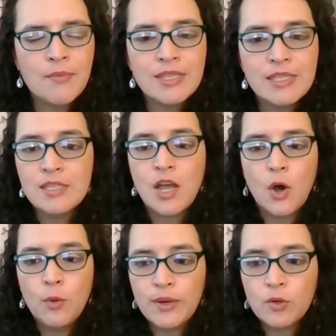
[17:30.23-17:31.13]
This is the
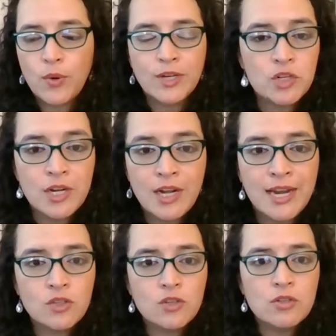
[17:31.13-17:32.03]
open question and
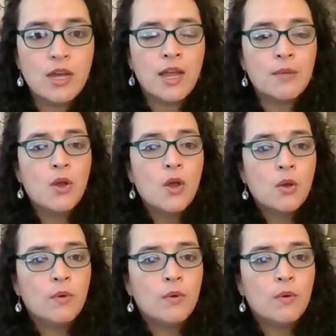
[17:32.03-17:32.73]
answer time.